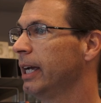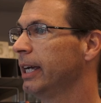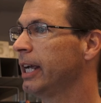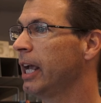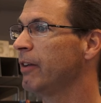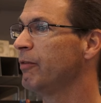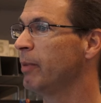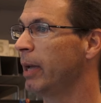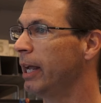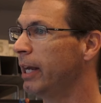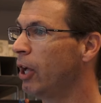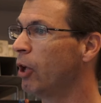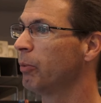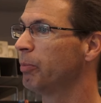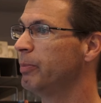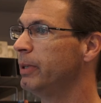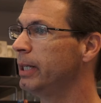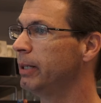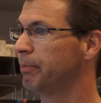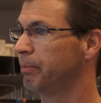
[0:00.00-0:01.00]
helped you. It
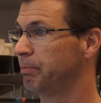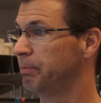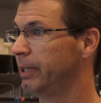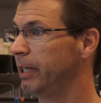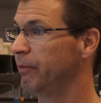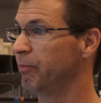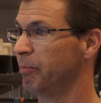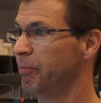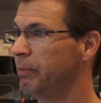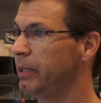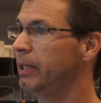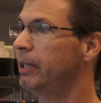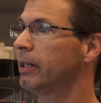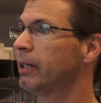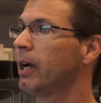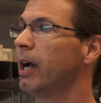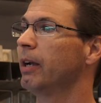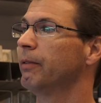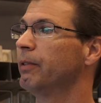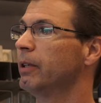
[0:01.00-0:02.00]
helped me, give me the
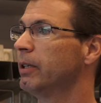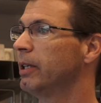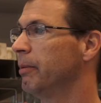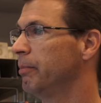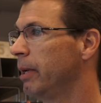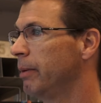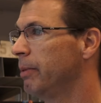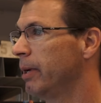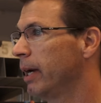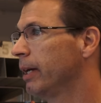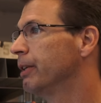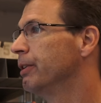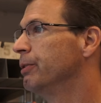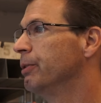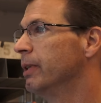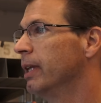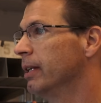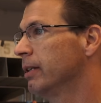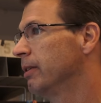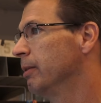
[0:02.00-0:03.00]
confidence that maybe I could
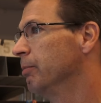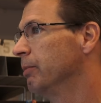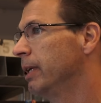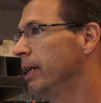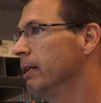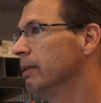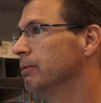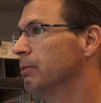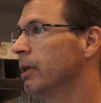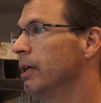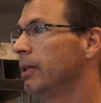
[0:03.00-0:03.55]
do that someday as